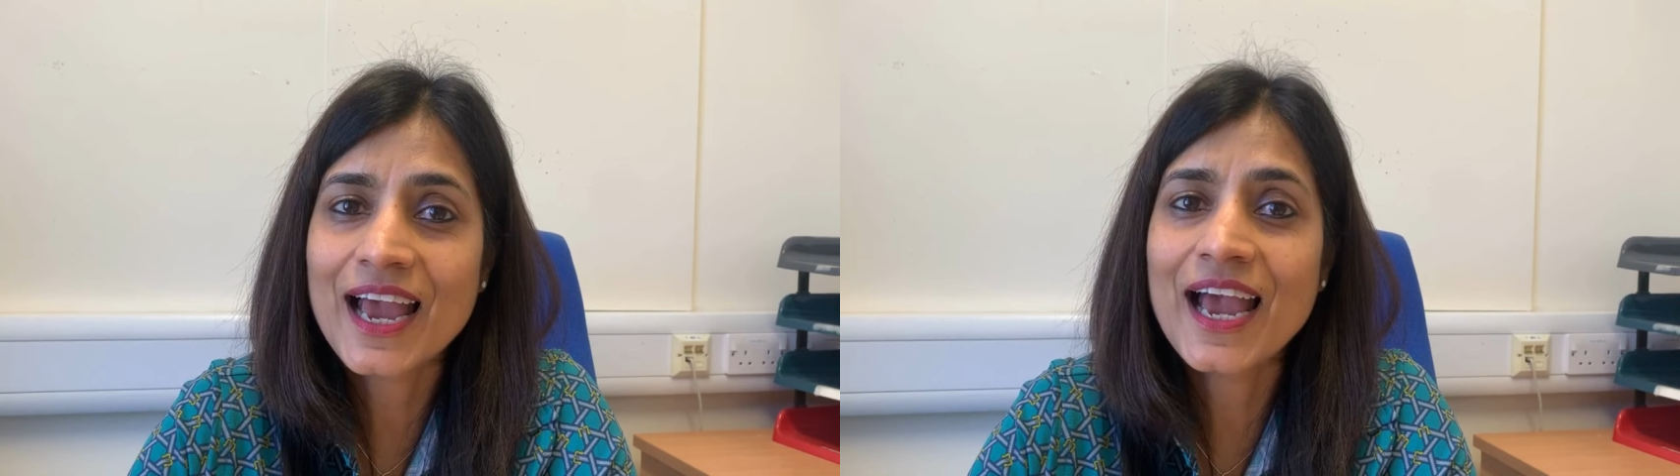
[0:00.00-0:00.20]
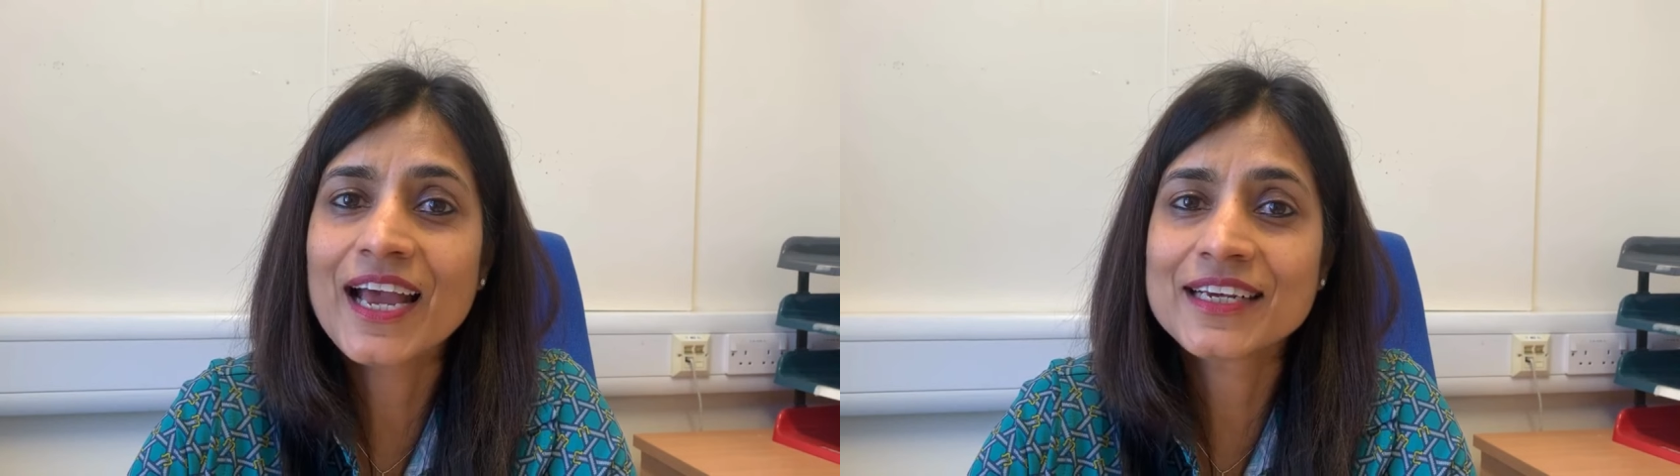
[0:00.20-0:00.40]

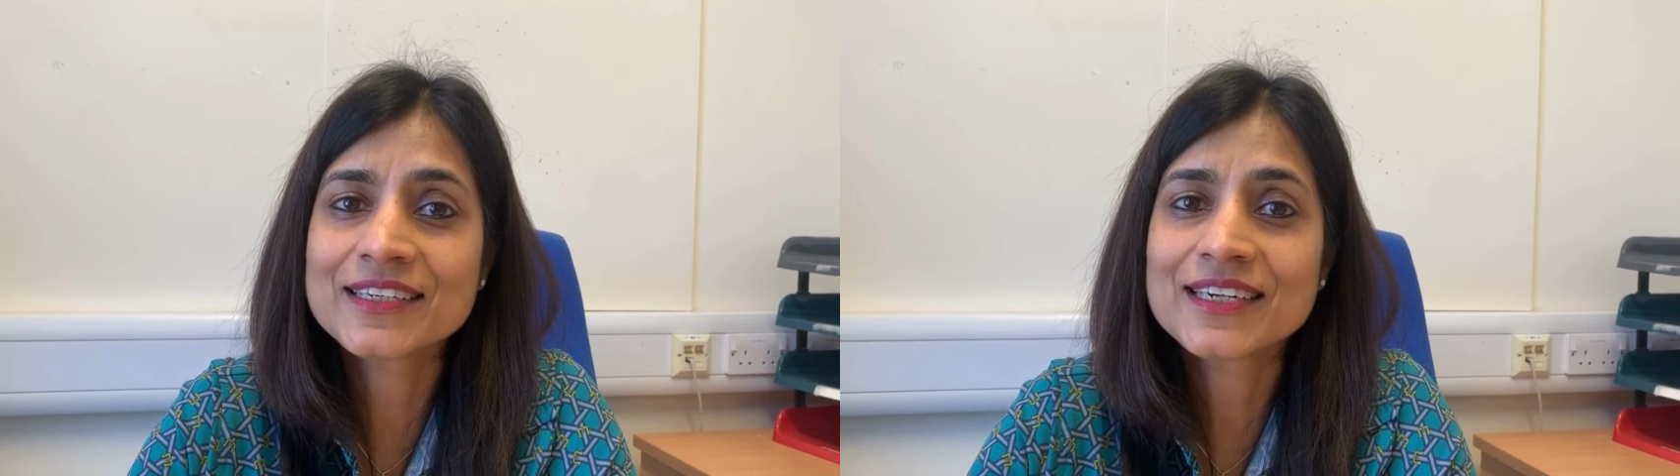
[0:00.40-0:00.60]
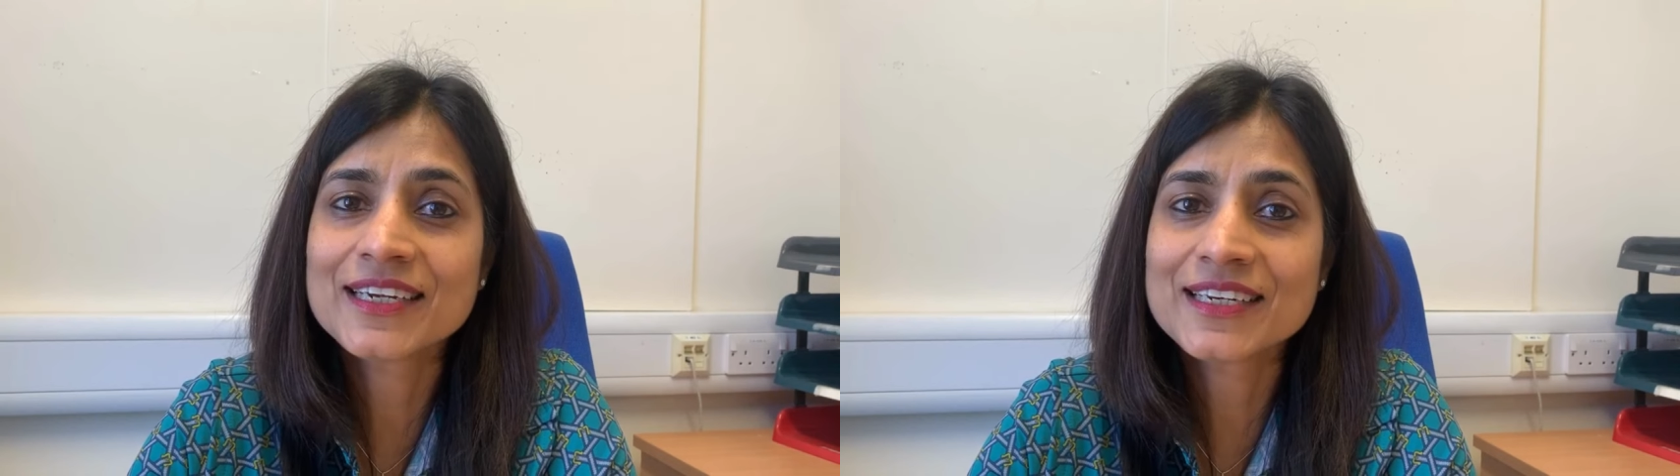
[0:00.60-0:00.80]

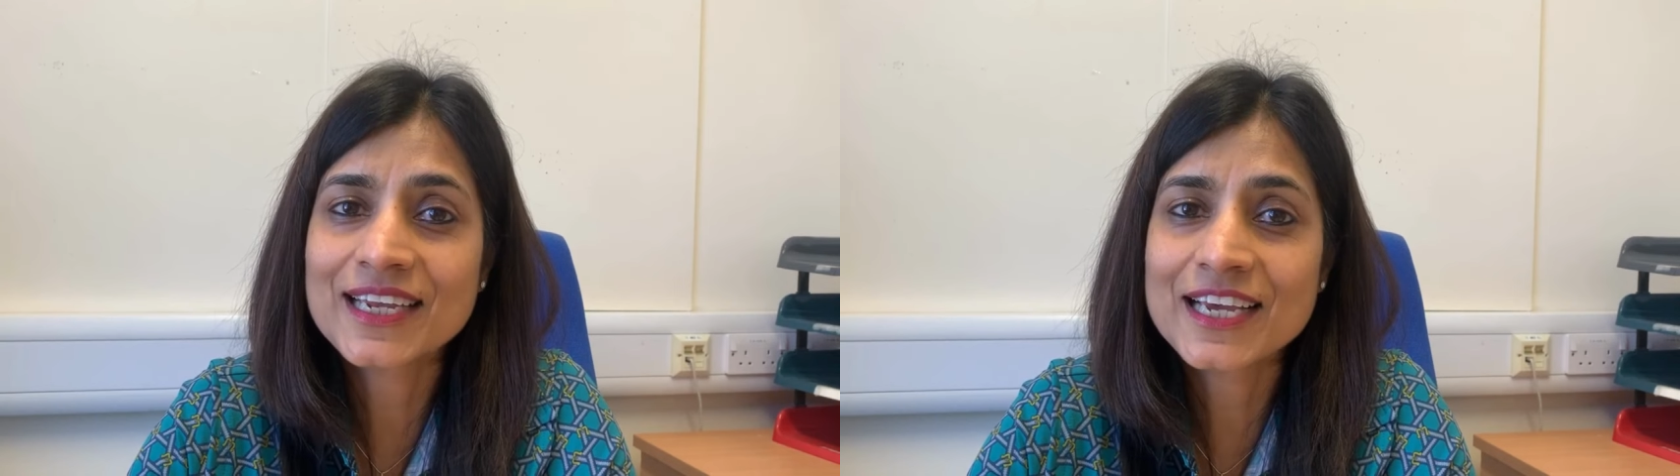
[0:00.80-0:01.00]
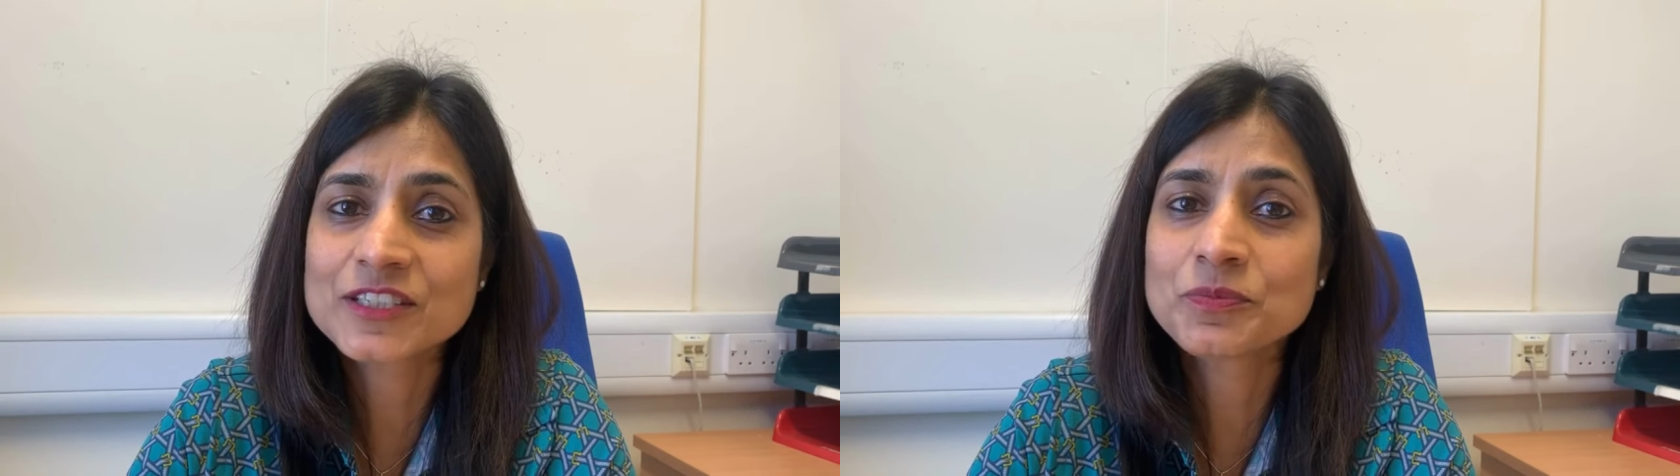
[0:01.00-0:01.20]
and it
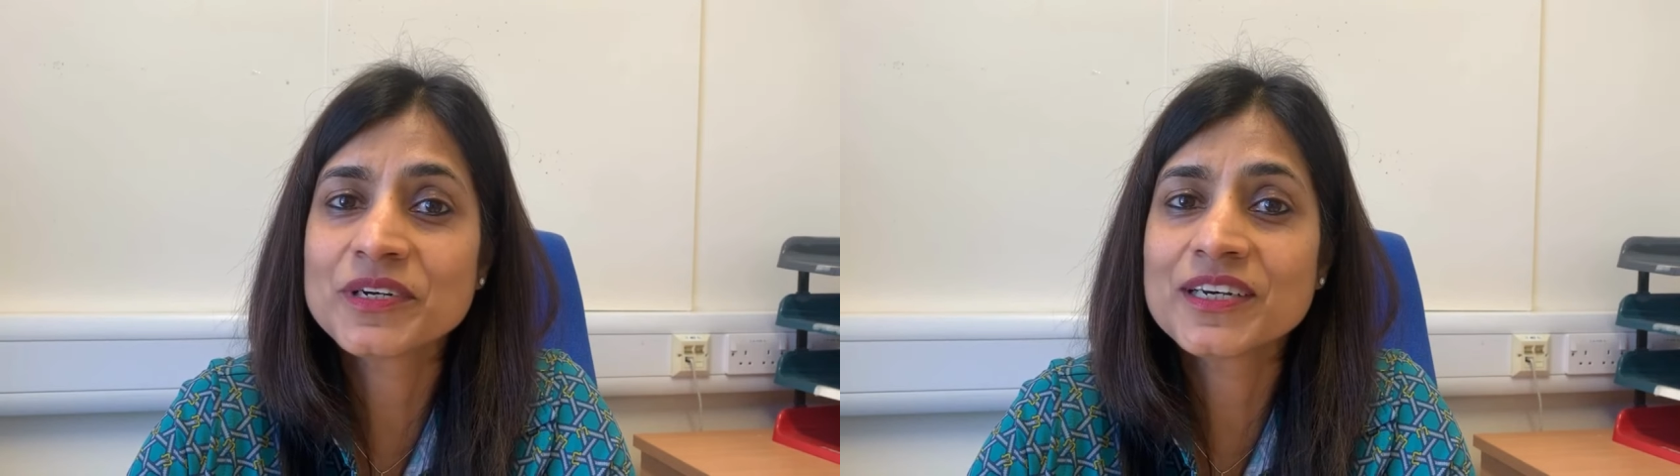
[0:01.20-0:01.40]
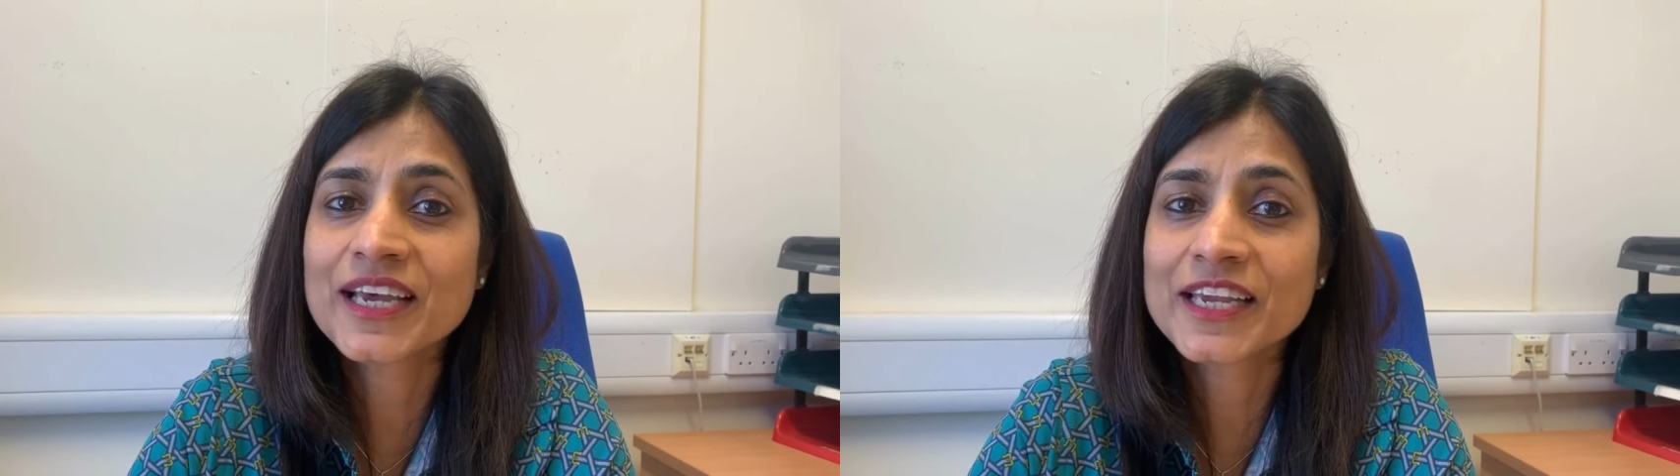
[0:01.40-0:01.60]
has
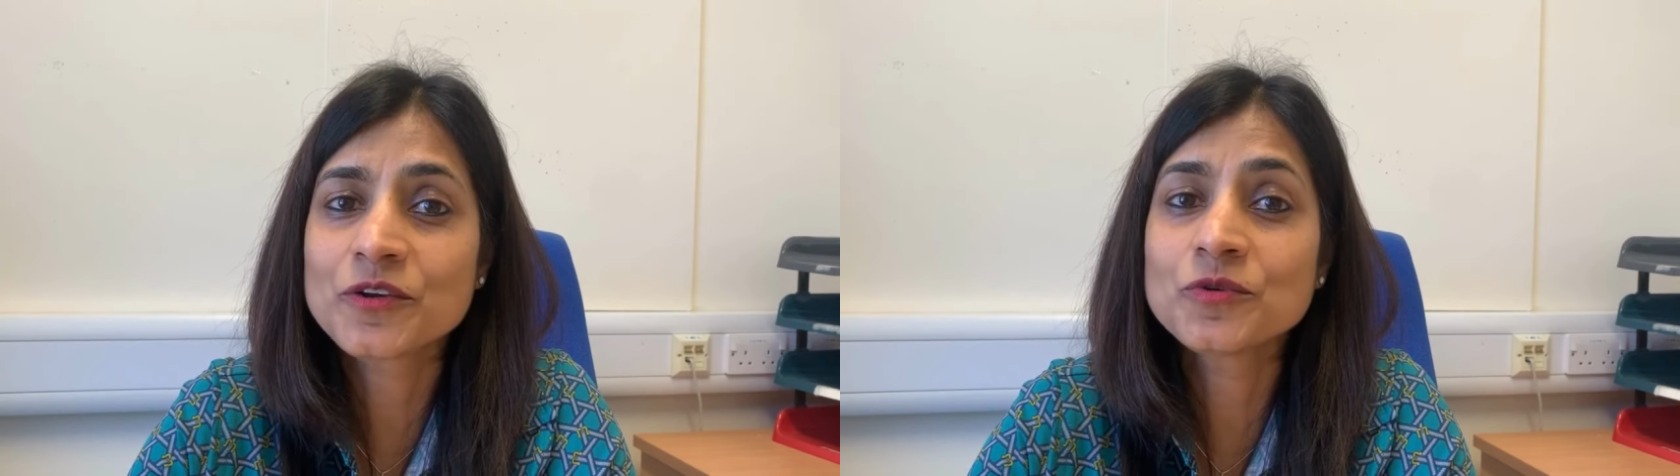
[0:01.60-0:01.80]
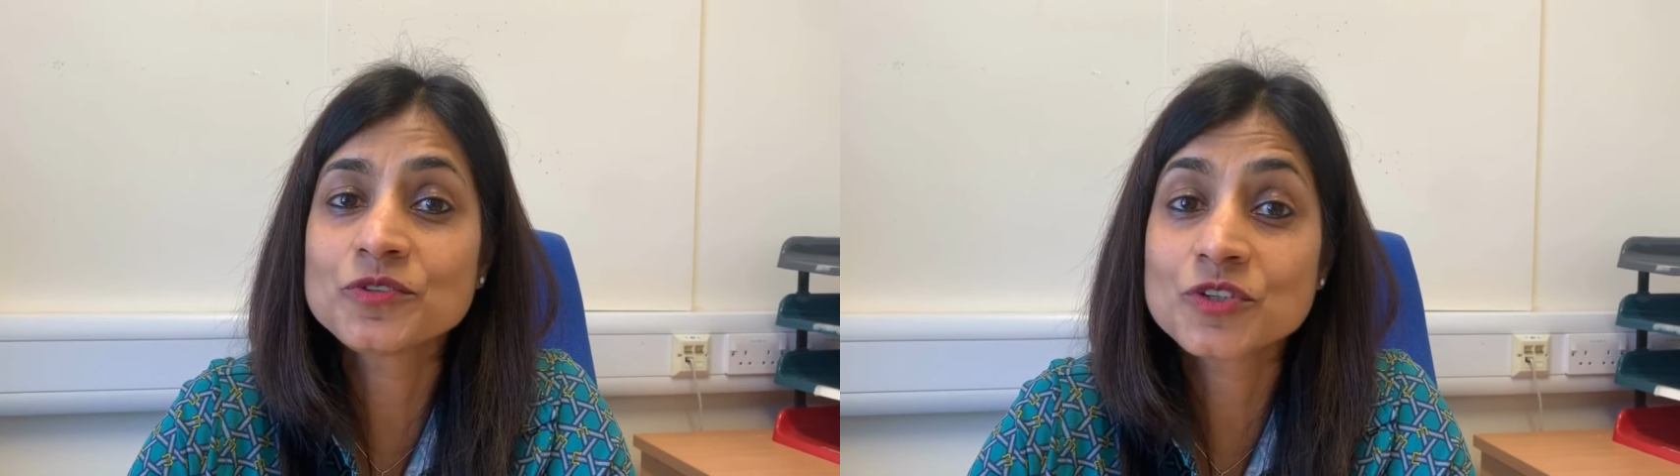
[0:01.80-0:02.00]
been
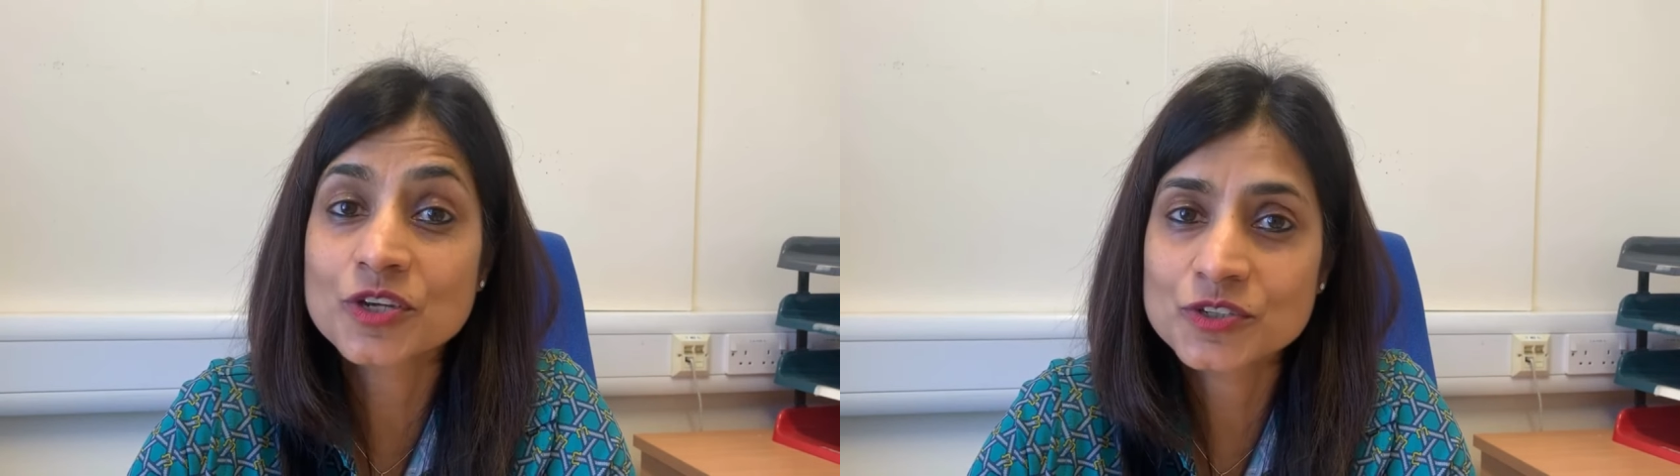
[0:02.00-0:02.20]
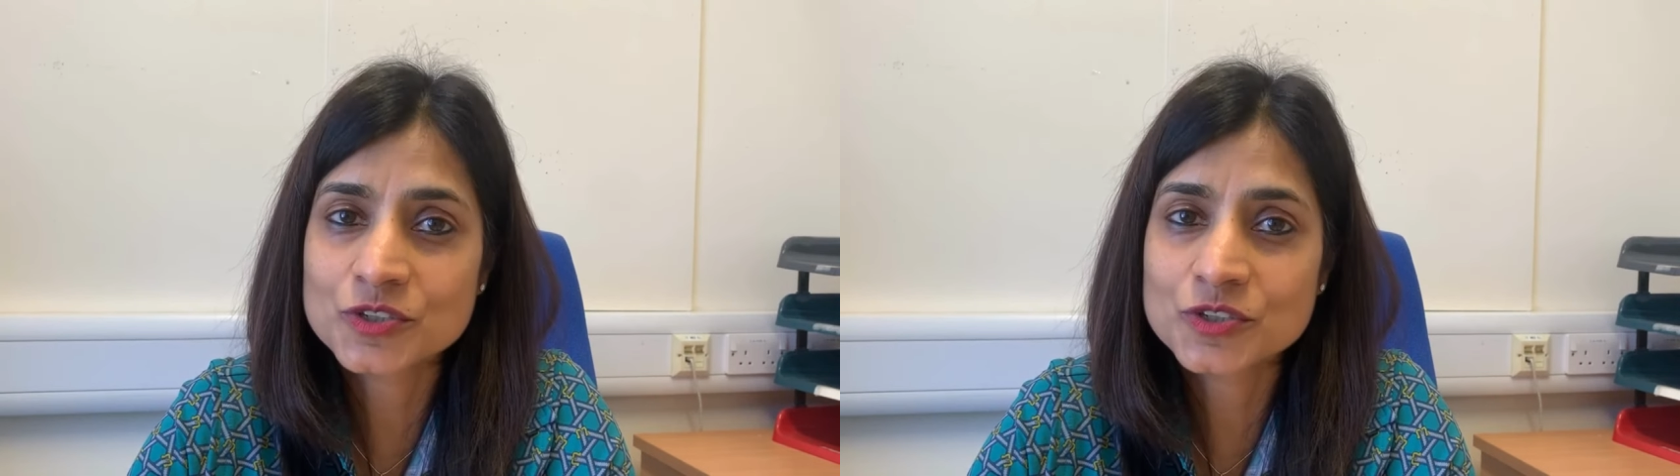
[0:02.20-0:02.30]
diagnosed